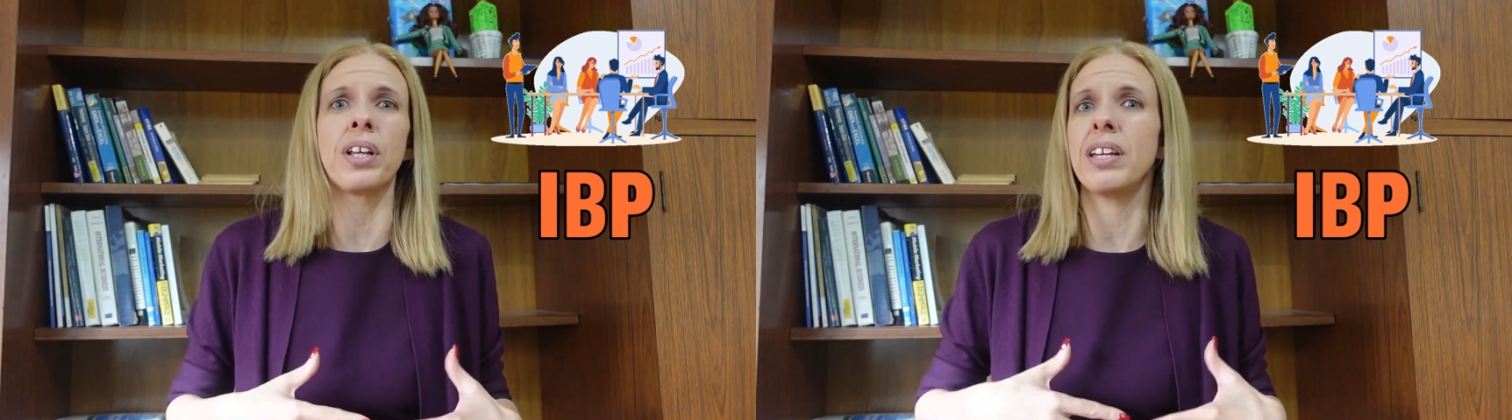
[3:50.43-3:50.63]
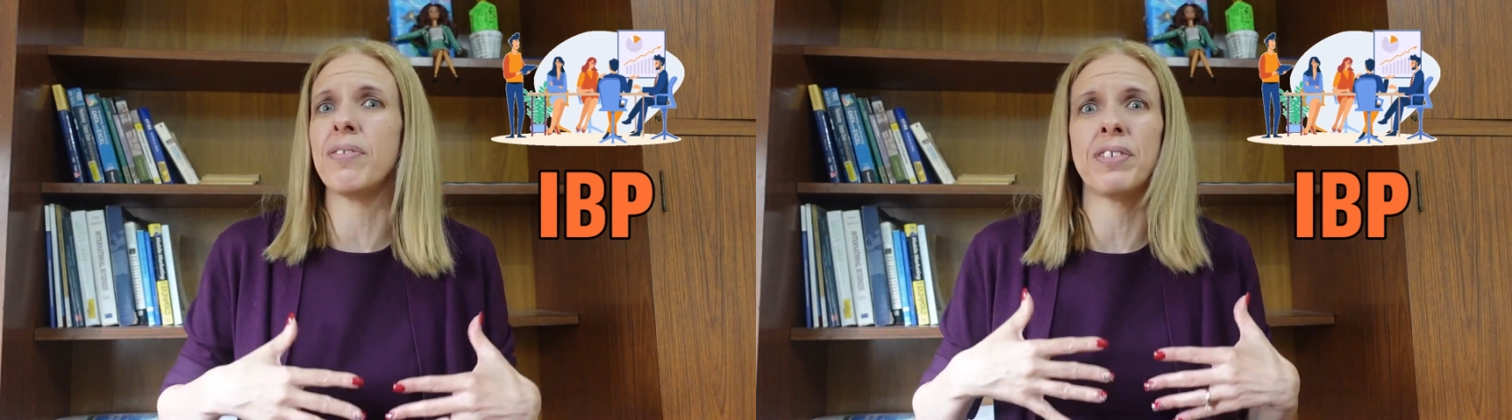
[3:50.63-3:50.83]

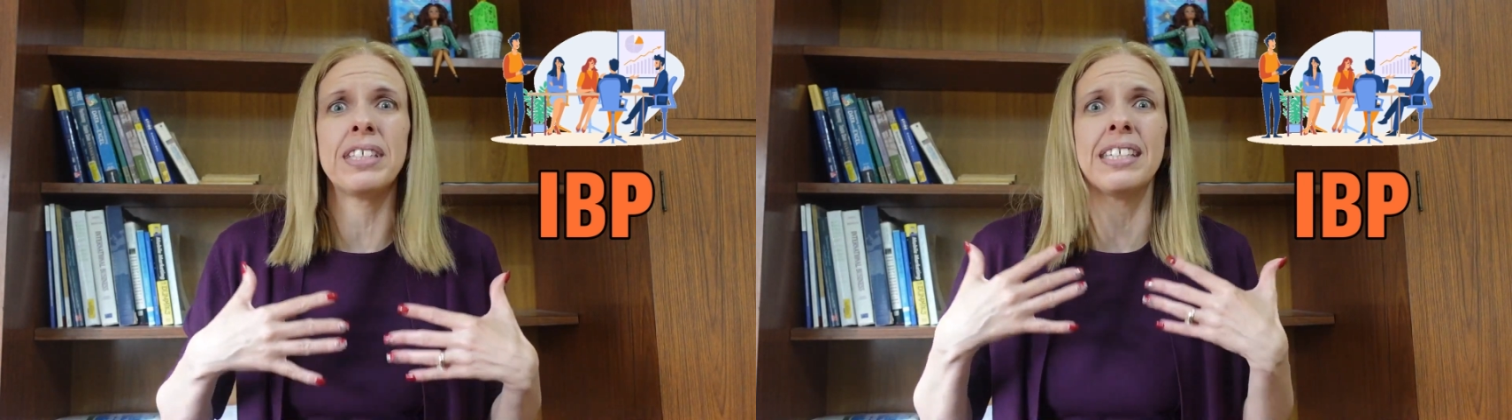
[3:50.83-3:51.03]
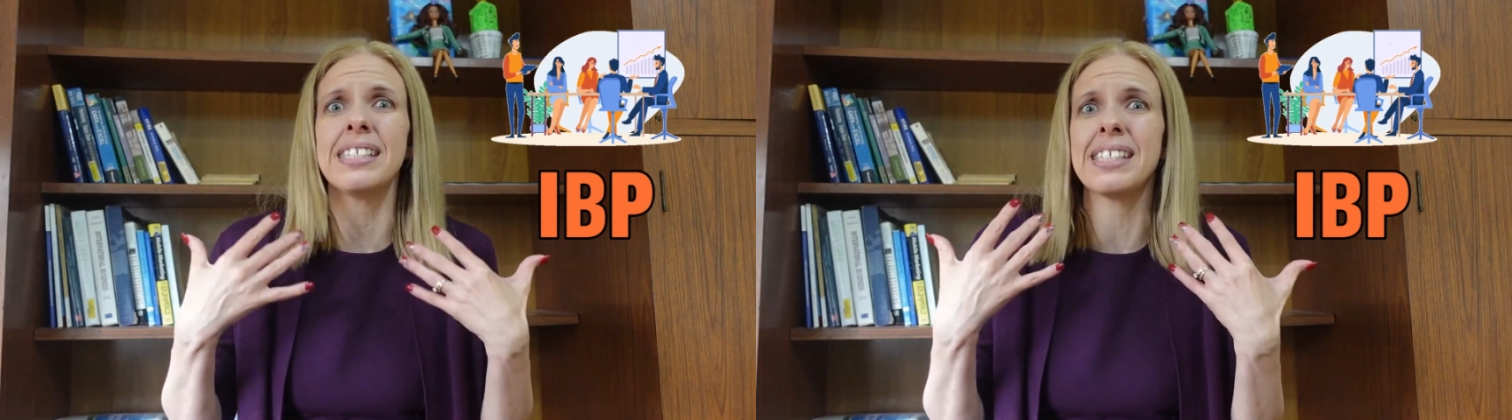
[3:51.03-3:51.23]
if
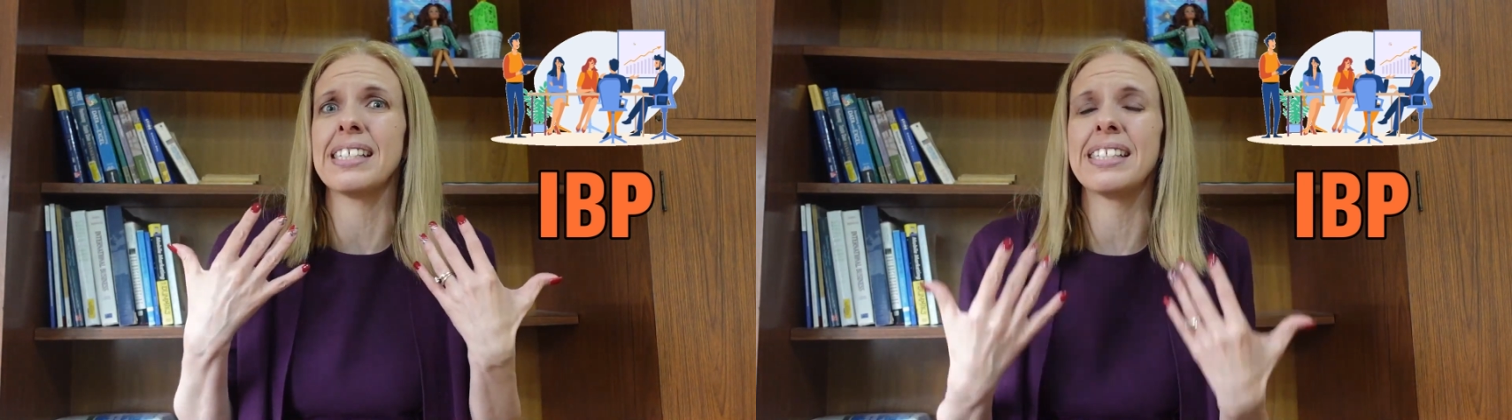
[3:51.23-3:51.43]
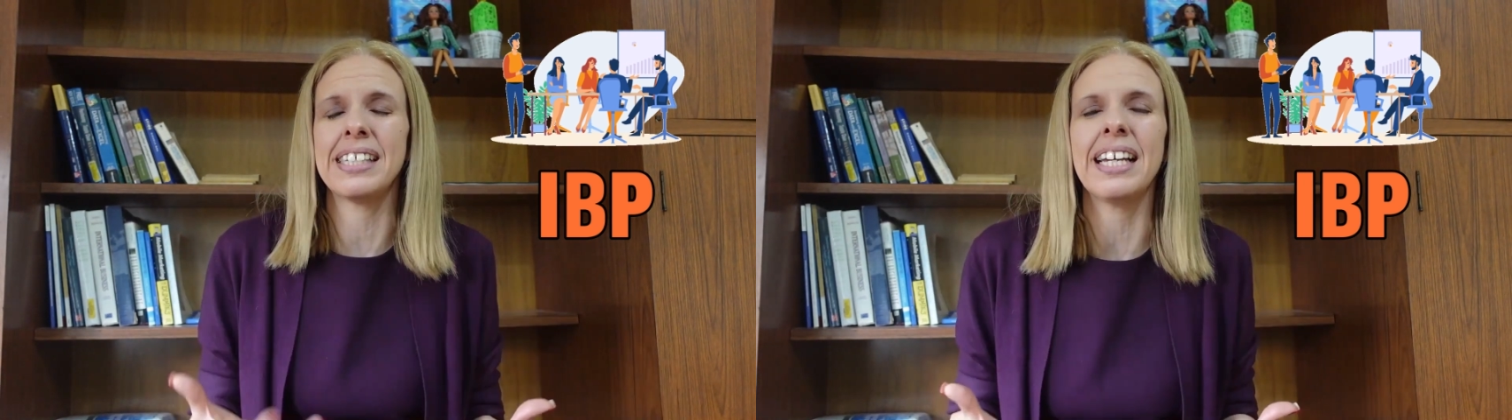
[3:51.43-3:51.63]
it is
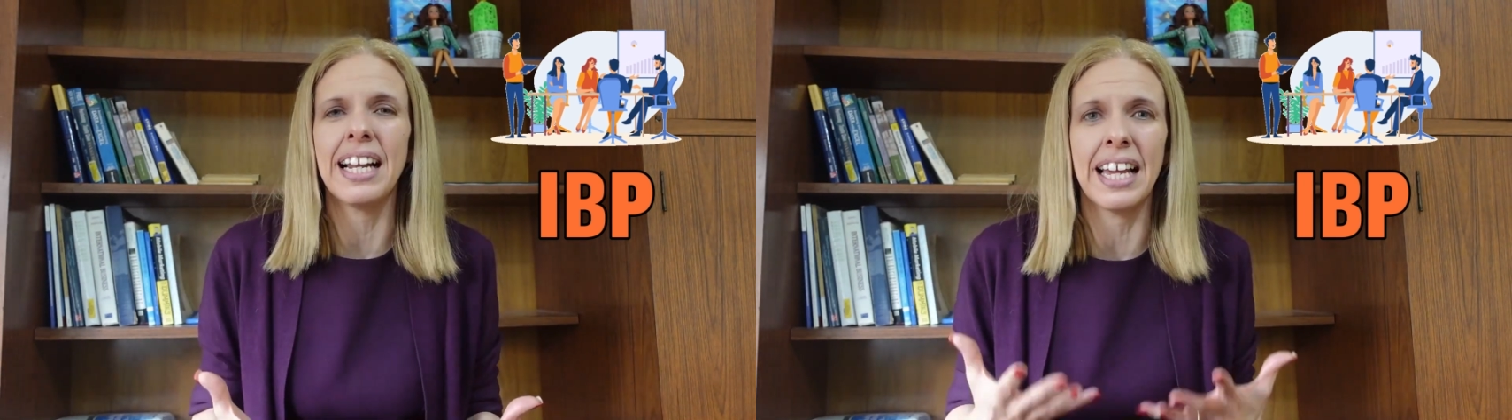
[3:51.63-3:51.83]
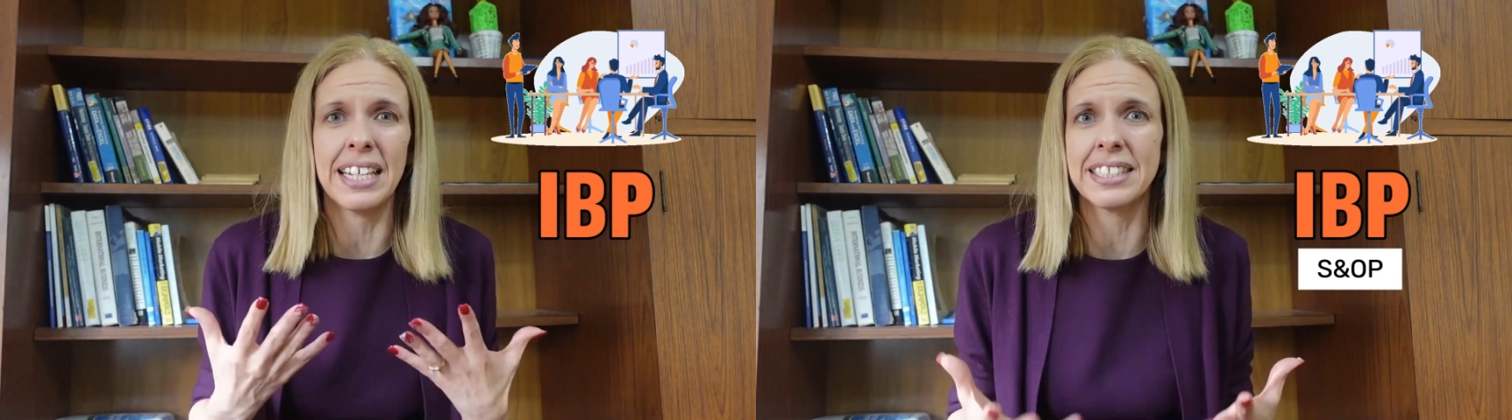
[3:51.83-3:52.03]

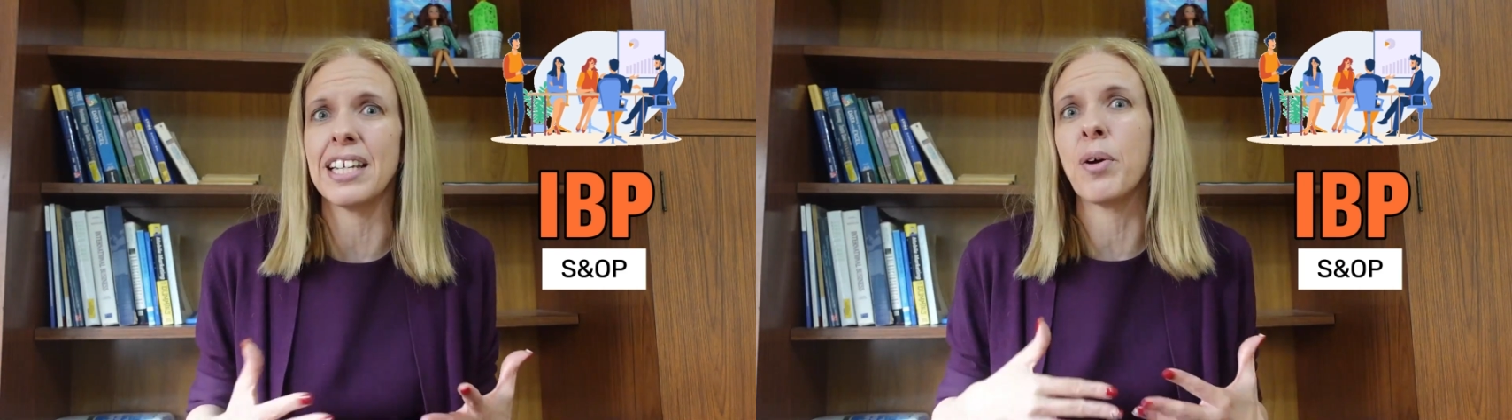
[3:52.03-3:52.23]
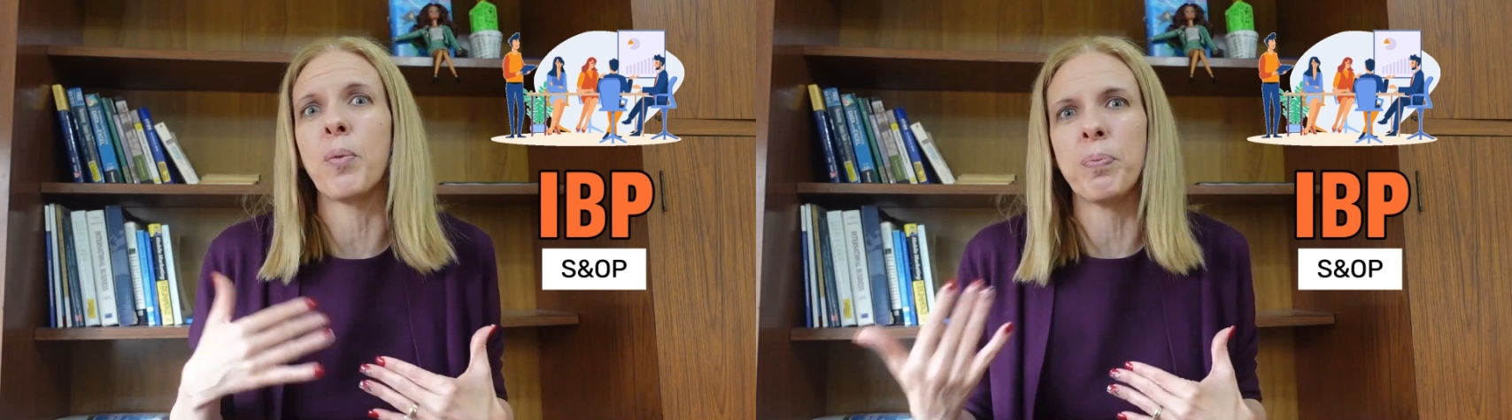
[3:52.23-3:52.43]
still
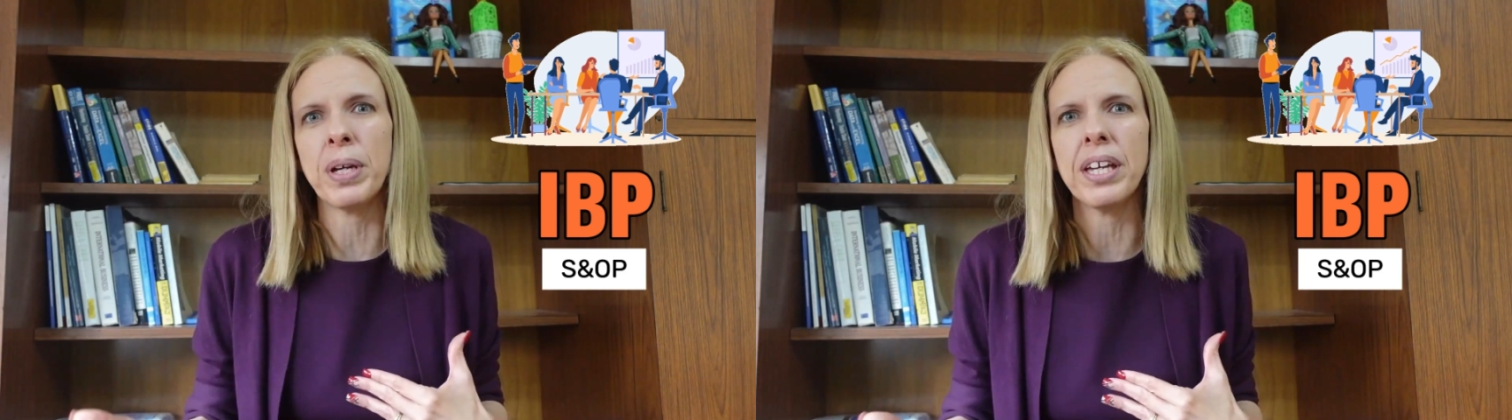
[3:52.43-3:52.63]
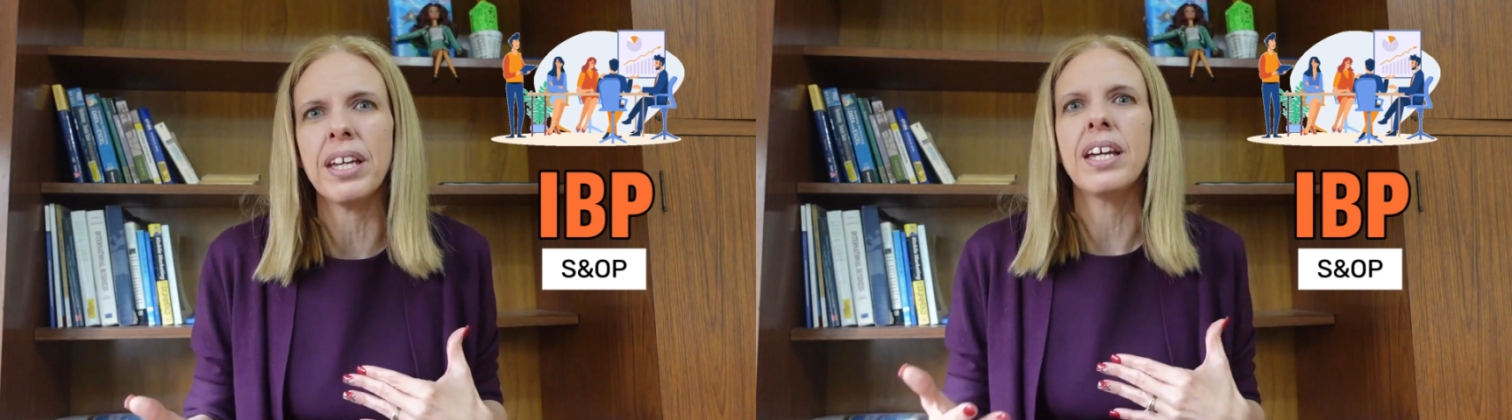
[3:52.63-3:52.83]

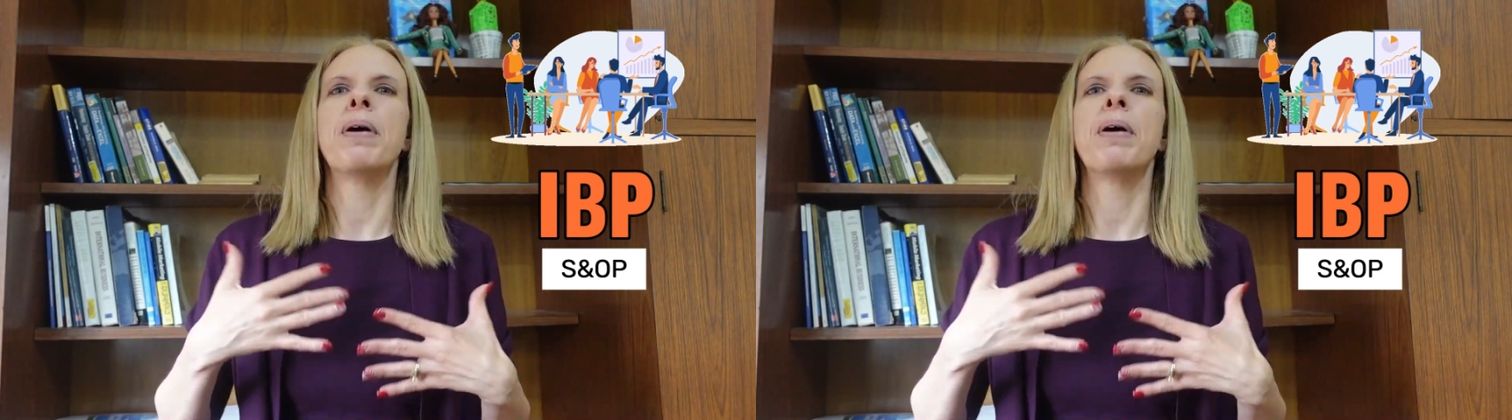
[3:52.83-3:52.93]
S&OP,